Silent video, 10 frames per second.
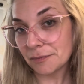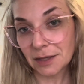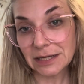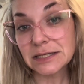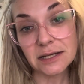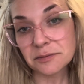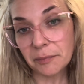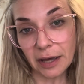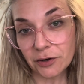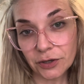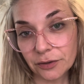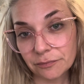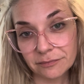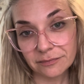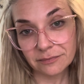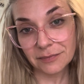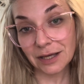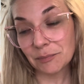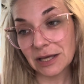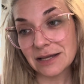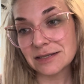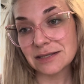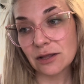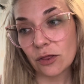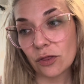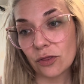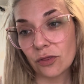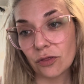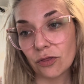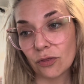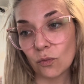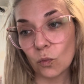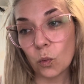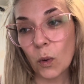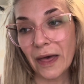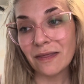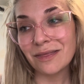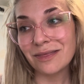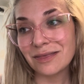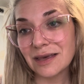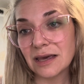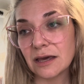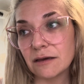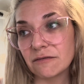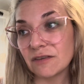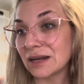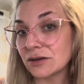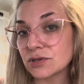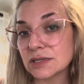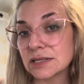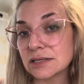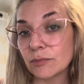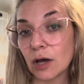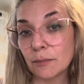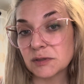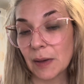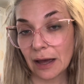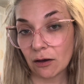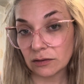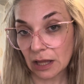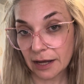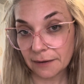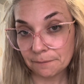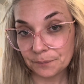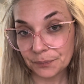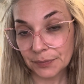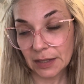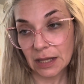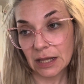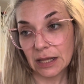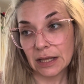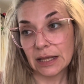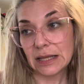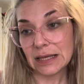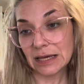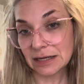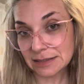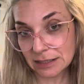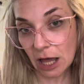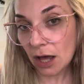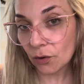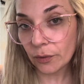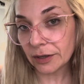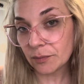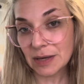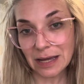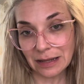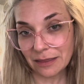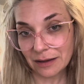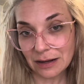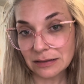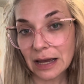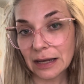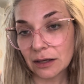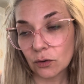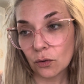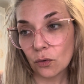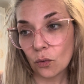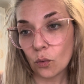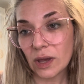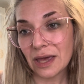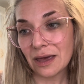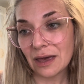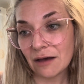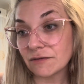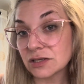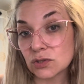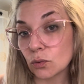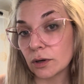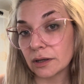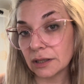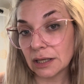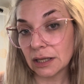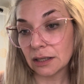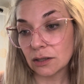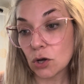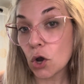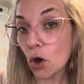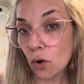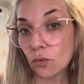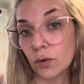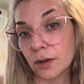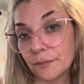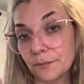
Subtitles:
it doesn't matter, because when the financial system comes back online, it is not going to be anything like we have historically known.